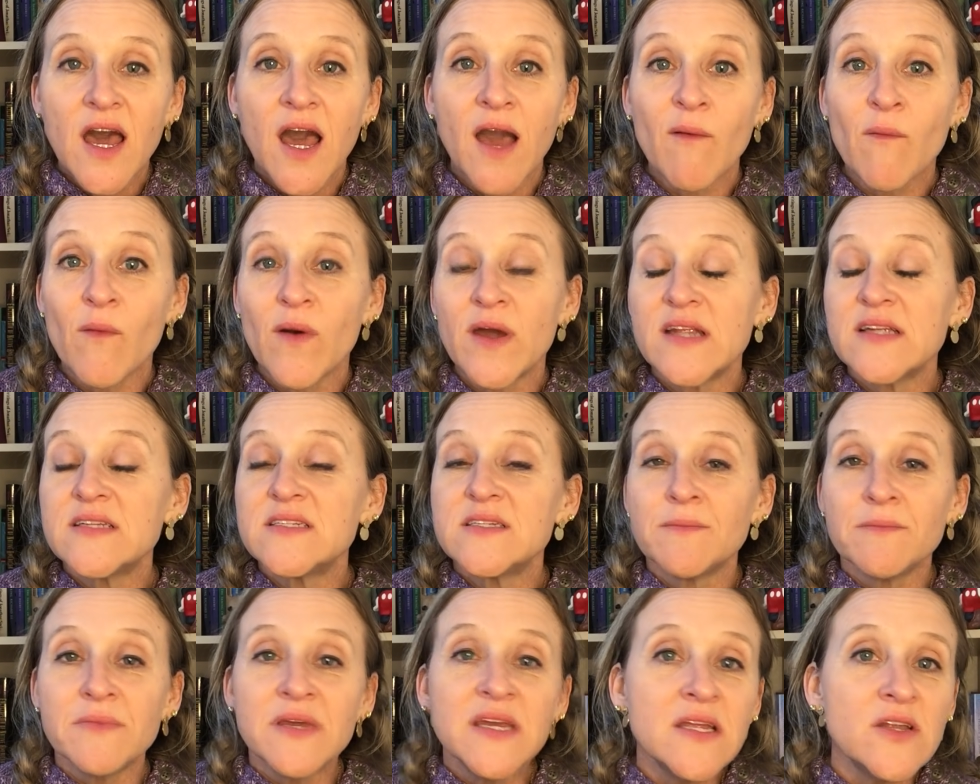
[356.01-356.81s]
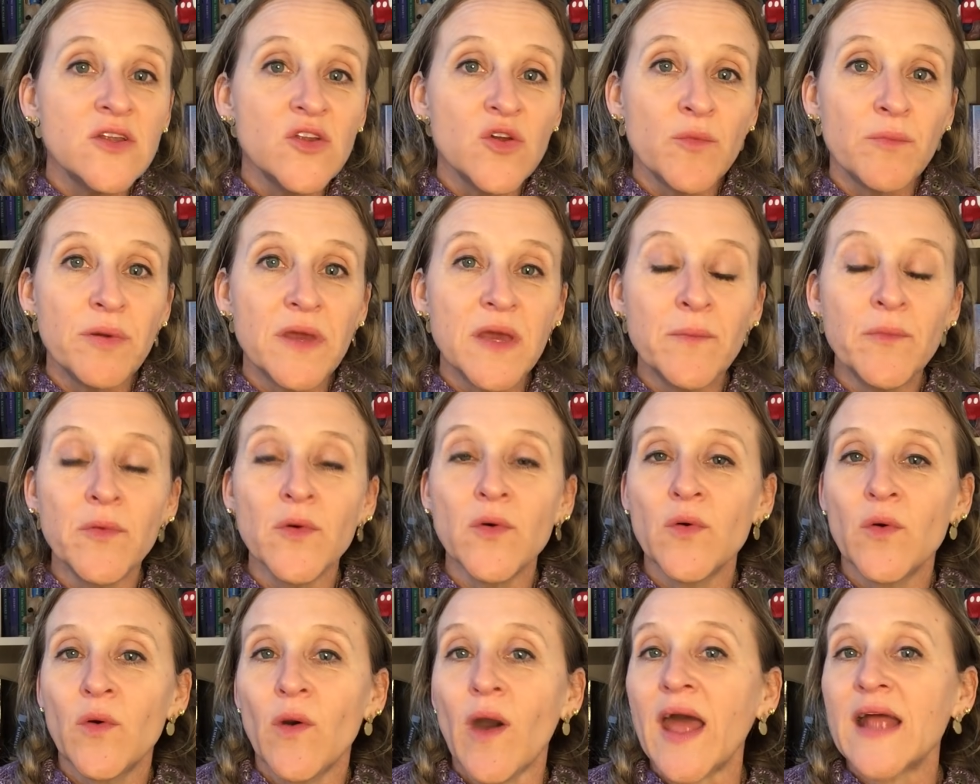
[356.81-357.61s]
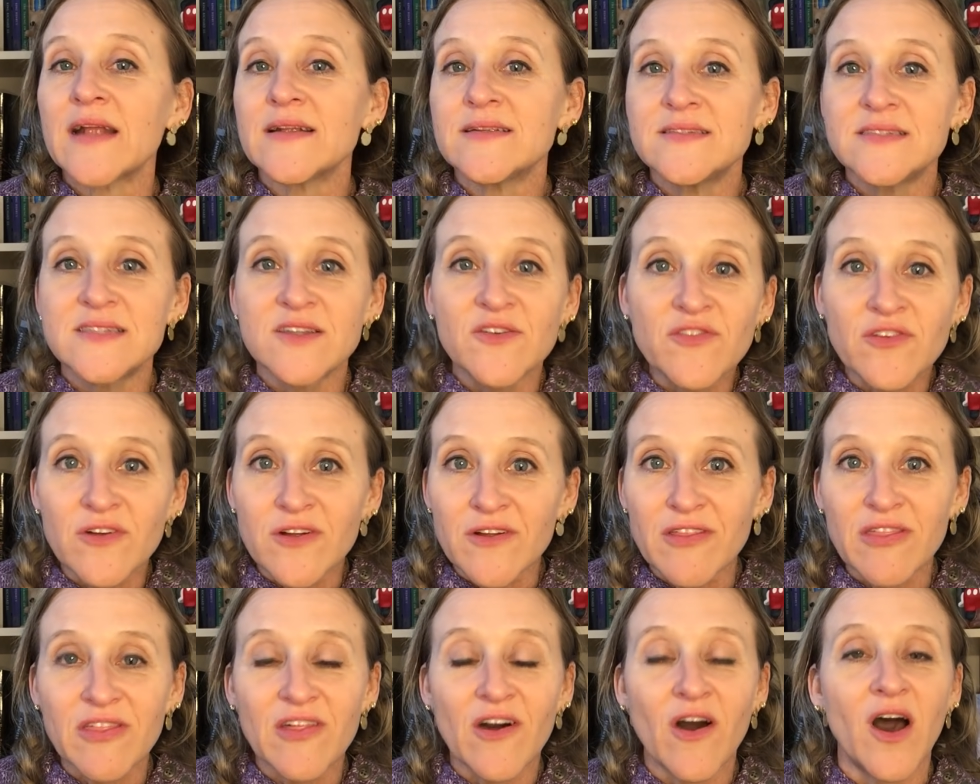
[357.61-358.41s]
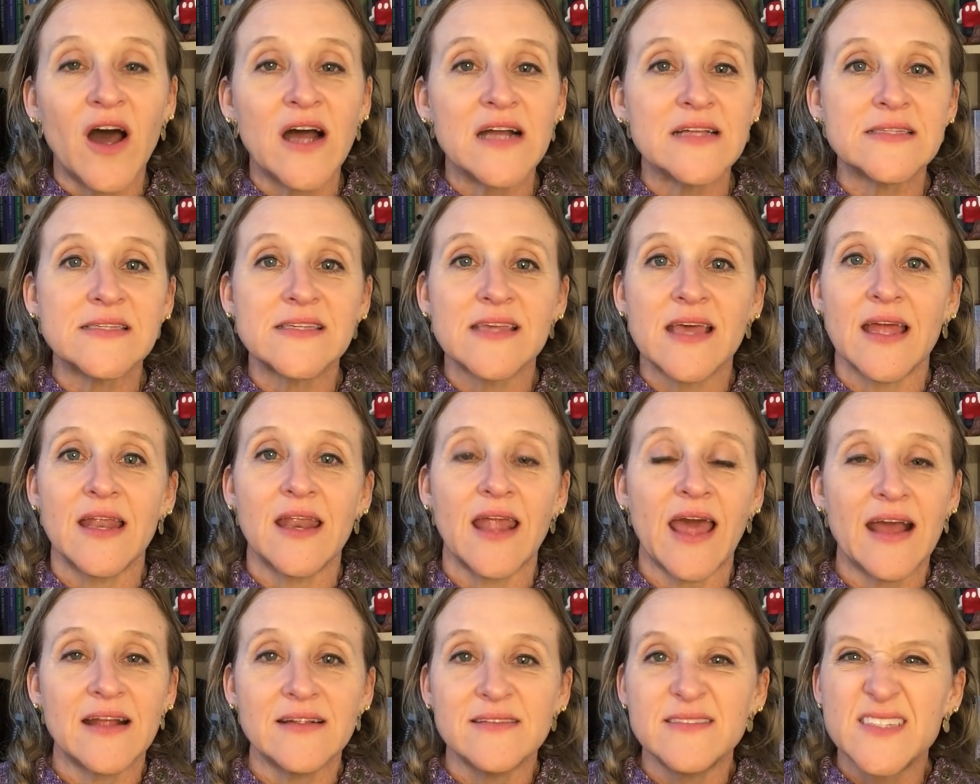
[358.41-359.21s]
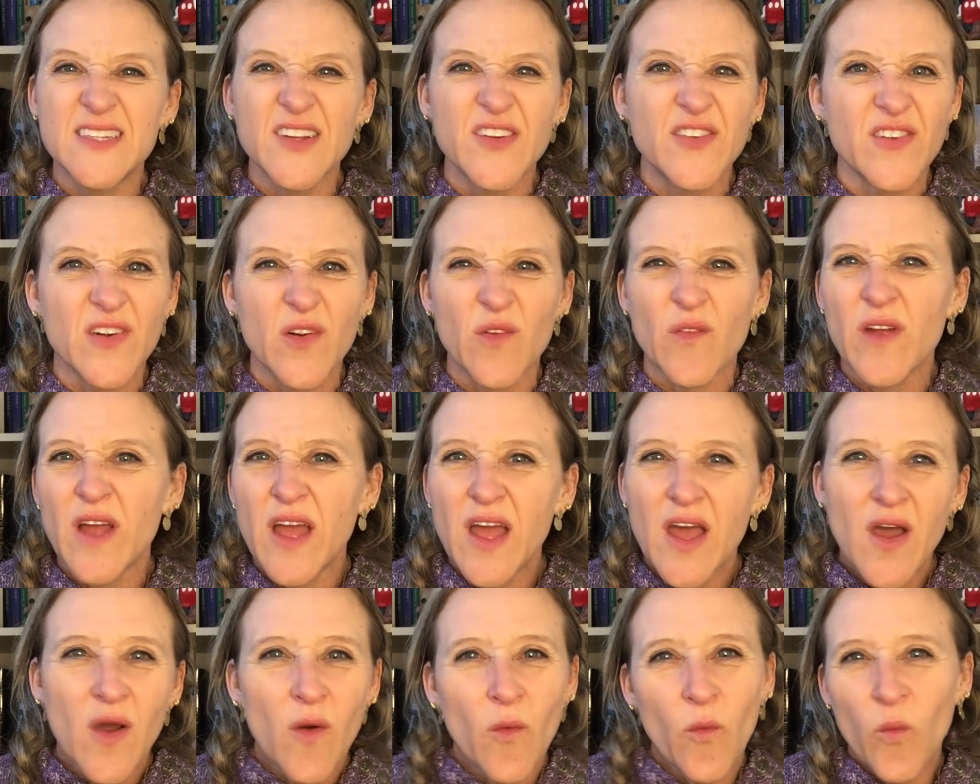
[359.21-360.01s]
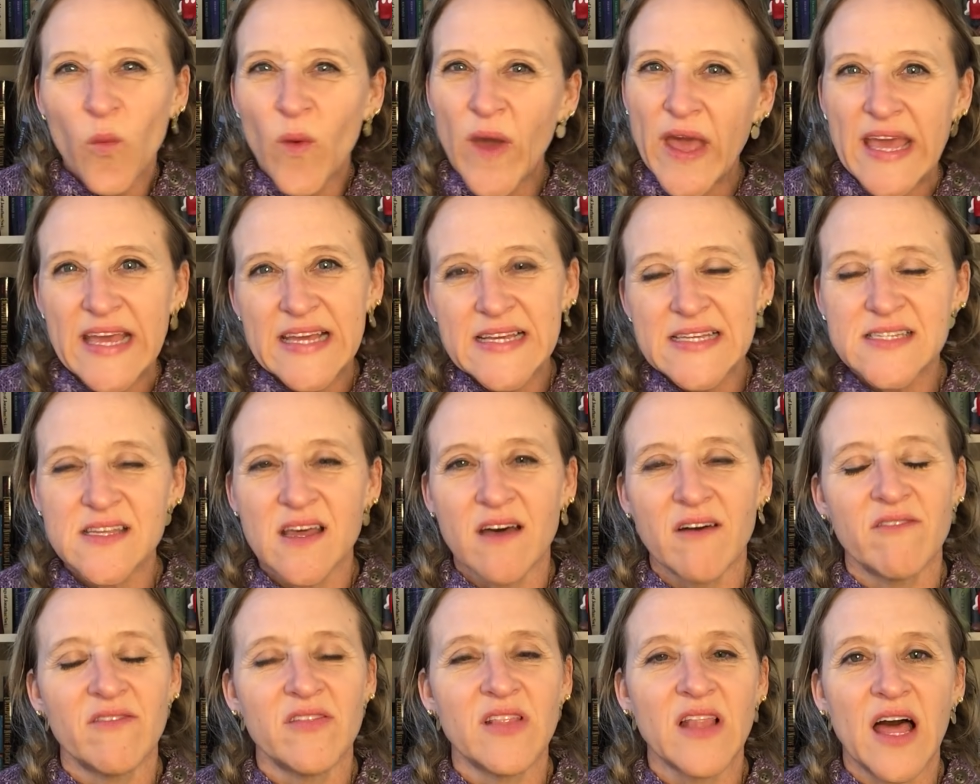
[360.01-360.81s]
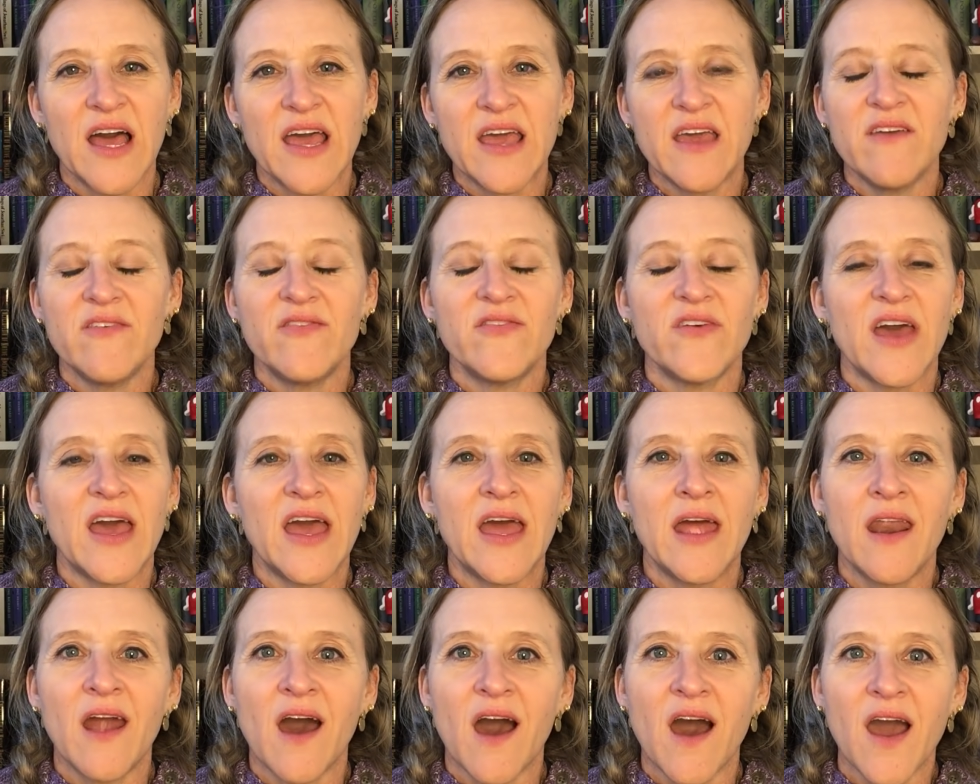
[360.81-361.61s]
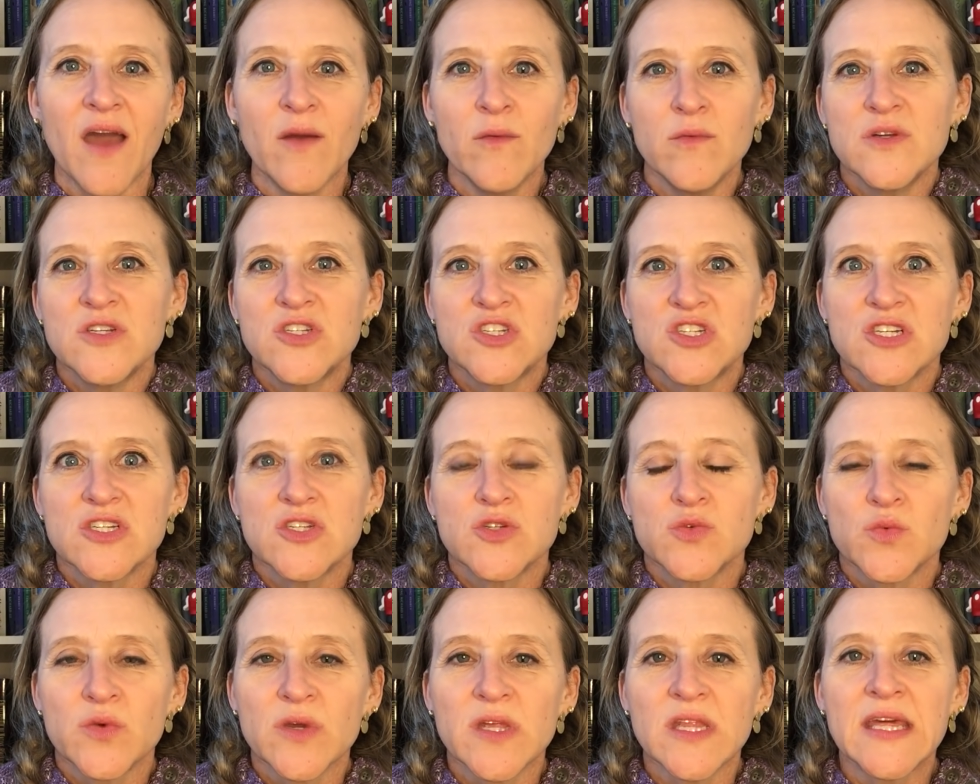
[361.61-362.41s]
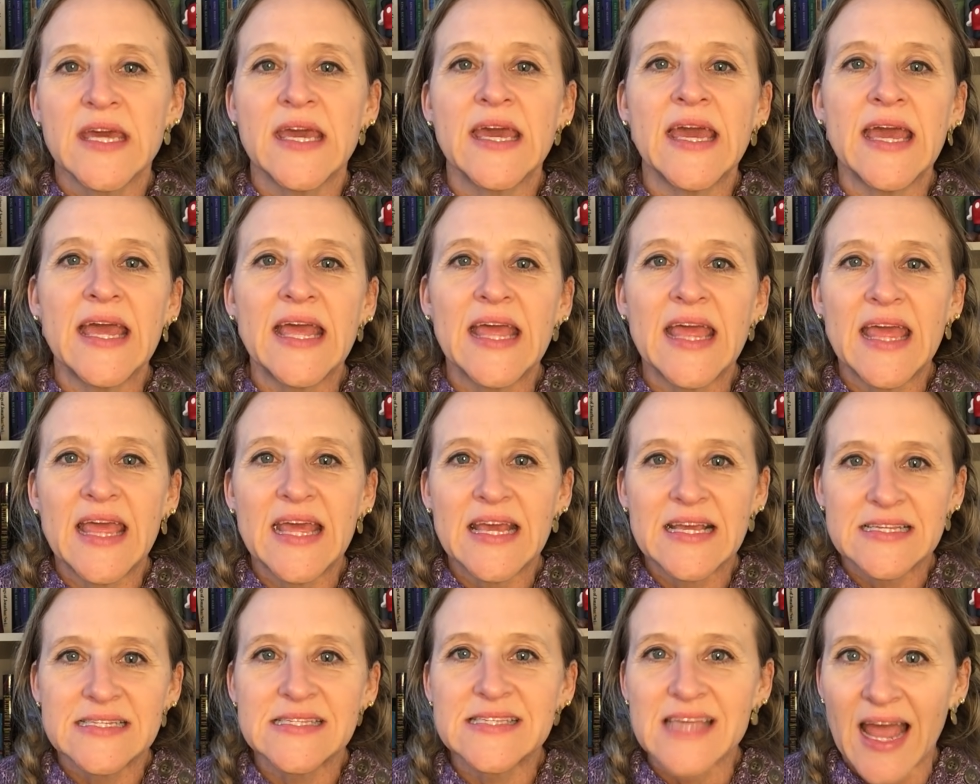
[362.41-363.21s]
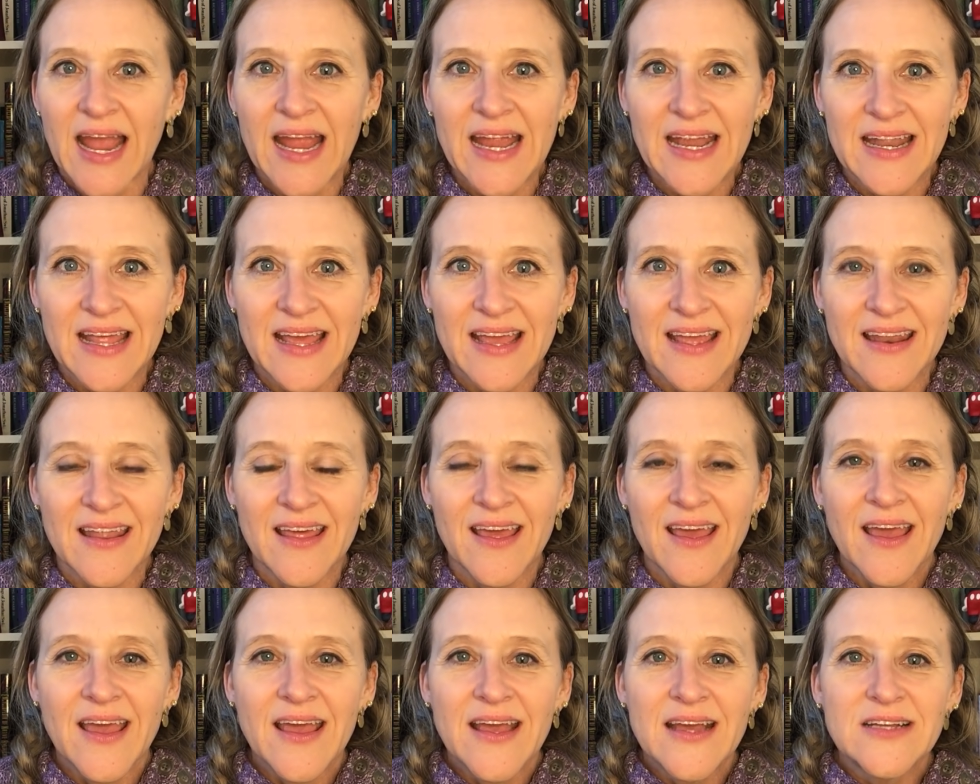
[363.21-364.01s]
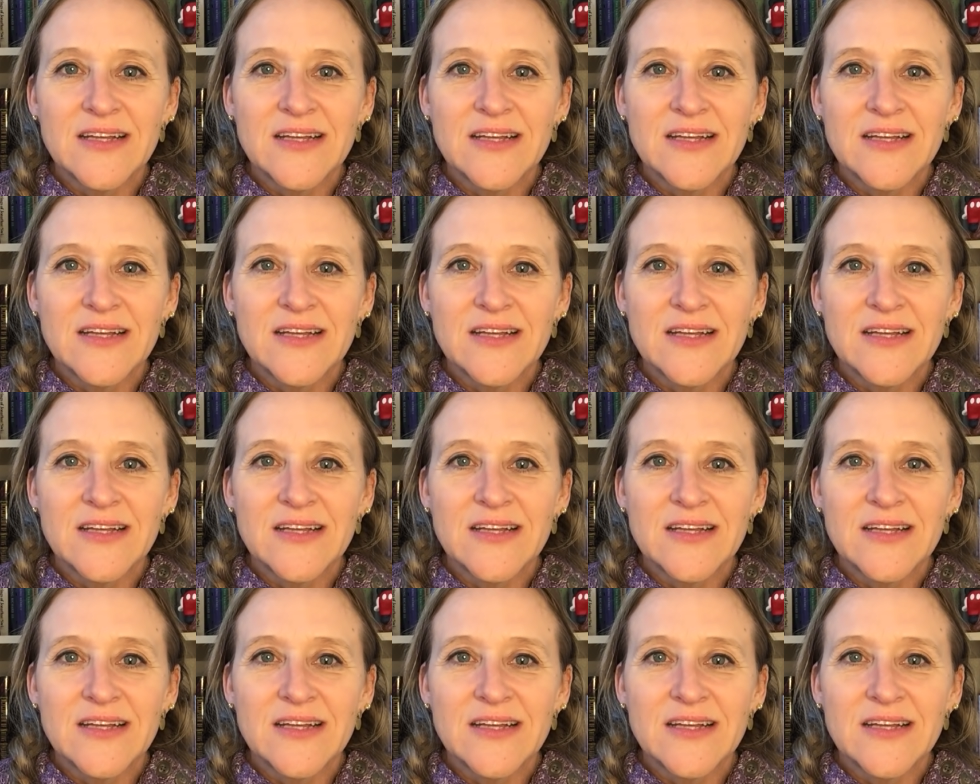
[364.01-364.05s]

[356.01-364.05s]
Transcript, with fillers: I wanted to meet new people who had different thoughts and had different ways of life, and I was just really excited